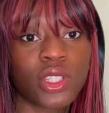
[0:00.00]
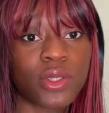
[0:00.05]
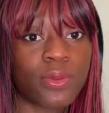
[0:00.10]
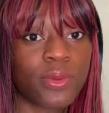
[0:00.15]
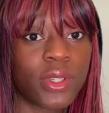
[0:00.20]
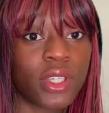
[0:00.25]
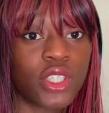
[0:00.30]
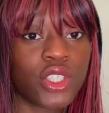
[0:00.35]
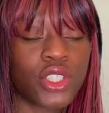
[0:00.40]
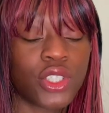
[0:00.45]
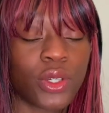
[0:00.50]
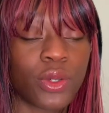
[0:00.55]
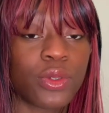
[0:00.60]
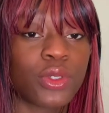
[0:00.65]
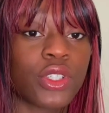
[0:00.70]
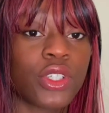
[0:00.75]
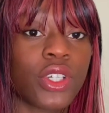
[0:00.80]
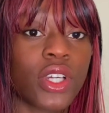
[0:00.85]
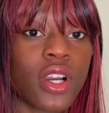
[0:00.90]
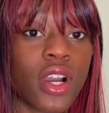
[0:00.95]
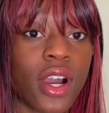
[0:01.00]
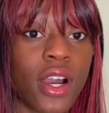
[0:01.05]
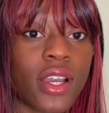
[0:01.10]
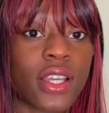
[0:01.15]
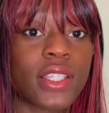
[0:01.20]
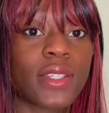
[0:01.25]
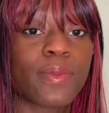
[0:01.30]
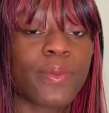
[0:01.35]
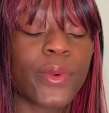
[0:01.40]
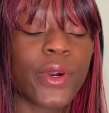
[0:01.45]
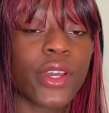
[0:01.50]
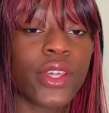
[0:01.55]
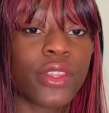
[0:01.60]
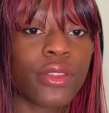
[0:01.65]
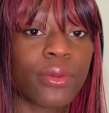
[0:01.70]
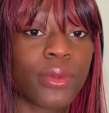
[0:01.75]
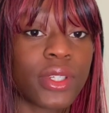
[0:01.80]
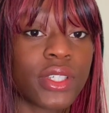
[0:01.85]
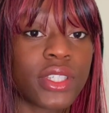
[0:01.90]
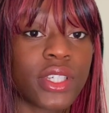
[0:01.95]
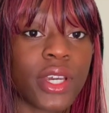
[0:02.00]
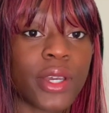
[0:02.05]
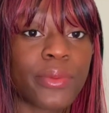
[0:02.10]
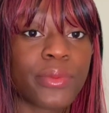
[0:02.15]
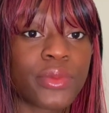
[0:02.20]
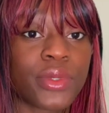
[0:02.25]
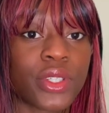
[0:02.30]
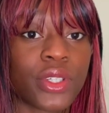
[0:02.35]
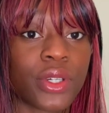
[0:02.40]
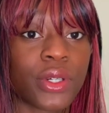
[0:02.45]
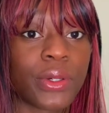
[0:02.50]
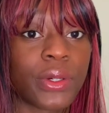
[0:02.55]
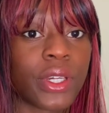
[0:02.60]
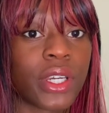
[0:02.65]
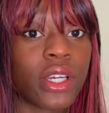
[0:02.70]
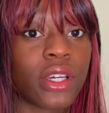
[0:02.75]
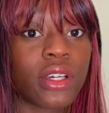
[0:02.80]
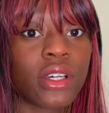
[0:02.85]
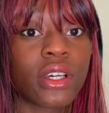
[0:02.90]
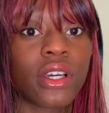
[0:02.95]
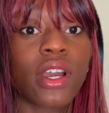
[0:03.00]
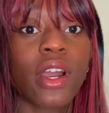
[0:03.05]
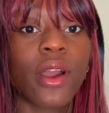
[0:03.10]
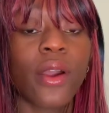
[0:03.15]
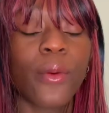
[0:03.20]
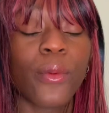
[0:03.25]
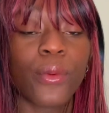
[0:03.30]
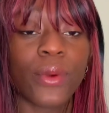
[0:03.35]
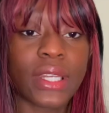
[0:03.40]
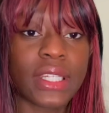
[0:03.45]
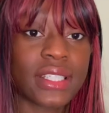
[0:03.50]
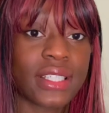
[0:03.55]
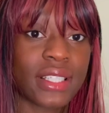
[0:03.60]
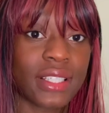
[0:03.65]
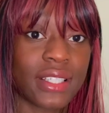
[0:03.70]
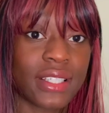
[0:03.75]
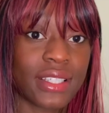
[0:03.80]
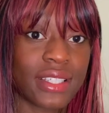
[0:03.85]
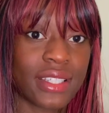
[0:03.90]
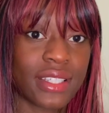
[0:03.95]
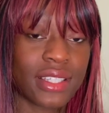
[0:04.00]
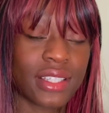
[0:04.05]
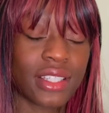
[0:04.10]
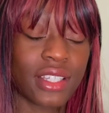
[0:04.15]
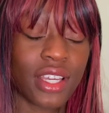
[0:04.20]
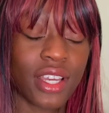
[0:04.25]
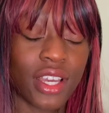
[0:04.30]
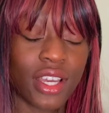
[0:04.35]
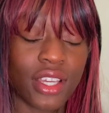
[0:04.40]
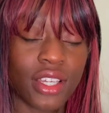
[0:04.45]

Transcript: to be sharing you guys my 3x Korea wish list.